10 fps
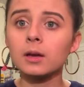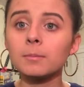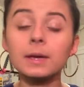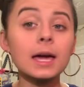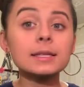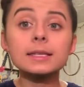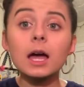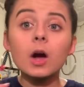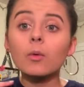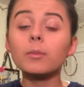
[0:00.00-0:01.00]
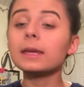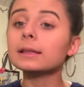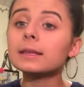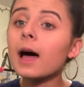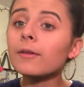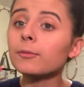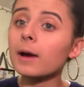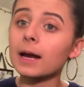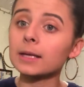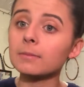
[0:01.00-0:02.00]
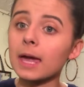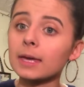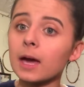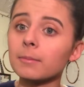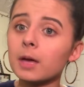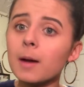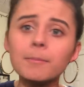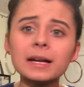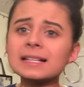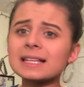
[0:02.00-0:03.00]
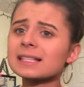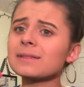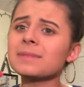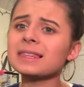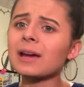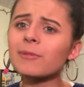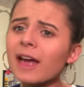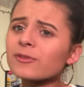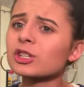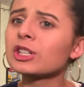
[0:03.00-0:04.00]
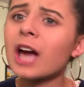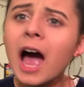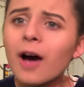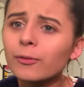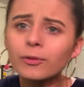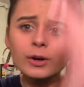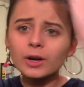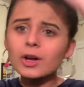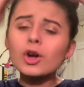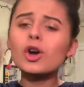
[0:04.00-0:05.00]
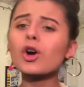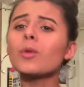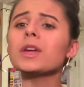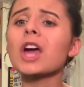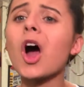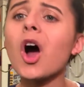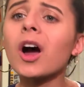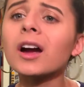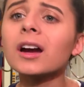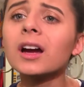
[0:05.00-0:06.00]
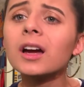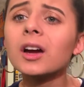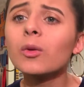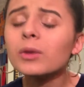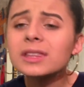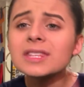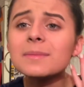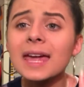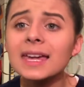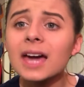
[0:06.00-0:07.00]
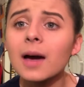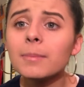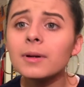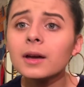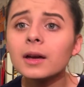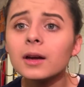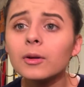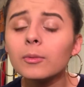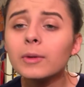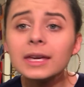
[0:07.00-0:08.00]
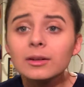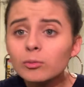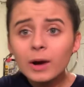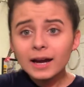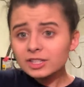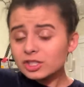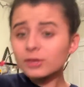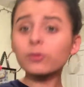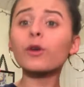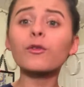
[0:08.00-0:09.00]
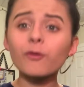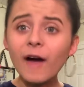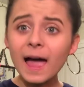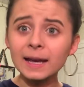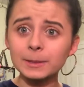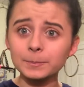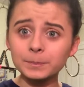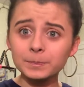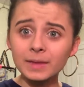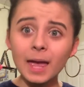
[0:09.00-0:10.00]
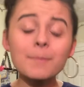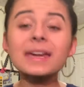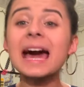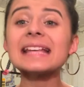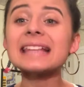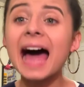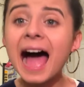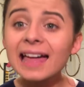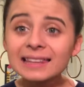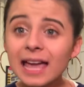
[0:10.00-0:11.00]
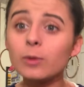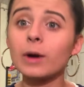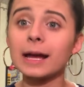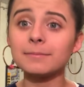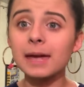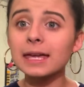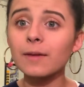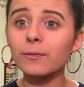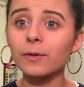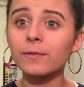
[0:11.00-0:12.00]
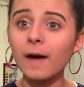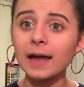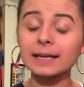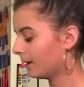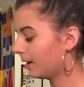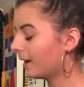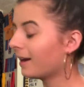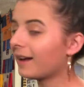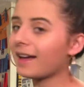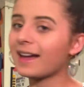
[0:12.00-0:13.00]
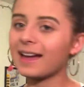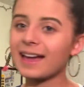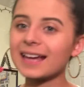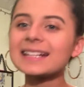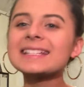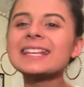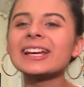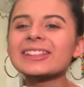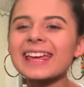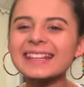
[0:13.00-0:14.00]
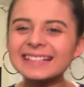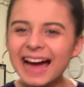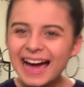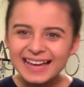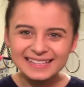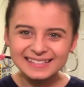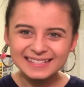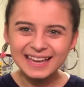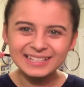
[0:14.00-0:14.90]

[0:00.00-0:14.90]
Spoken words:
because we love wearing makeup, but it doesn't mean that we have to cover who we are with makeup. We can wear it just for fun, because I like wearing makeup for fun. And until then, guys,